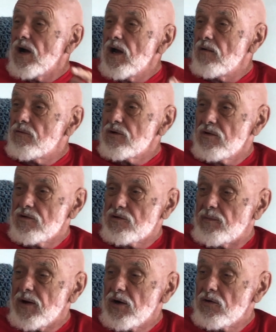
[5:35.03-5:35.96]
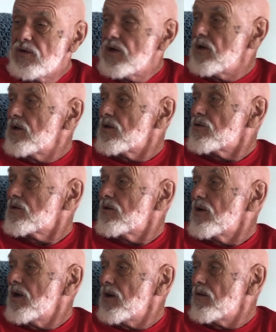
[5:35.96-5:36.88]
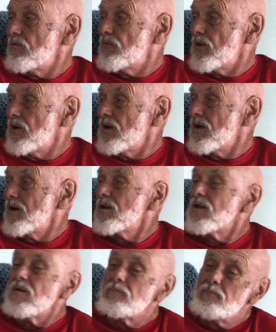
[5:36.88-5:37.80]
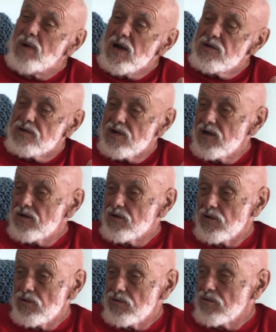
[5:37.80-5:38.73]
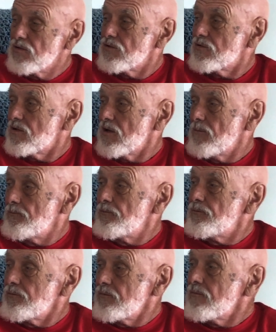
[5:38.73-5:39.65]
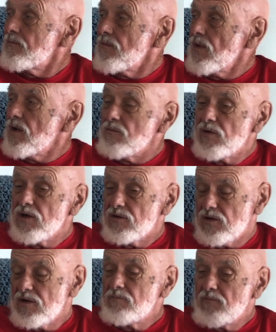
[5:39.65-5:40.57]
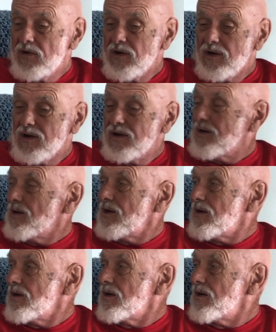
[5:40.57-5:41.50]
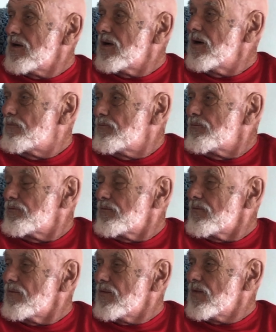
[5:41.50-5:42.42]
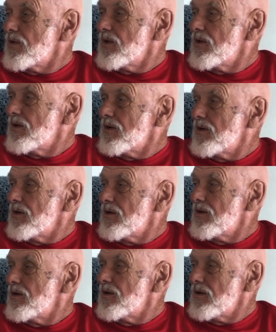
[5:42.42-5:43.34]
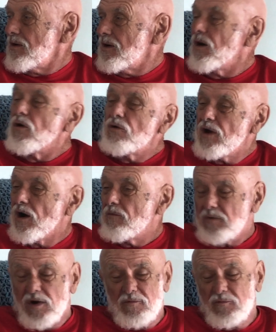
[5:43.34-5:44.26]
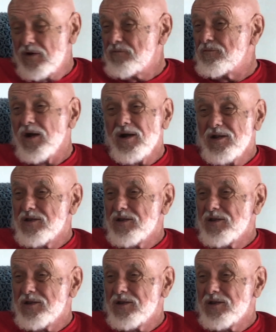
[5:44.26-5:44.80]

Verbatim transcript: have a spare disc. I have uh, the basic tools. Uh-huh. But and, and, if you got a flag, you could change change. oh yeah, we uh,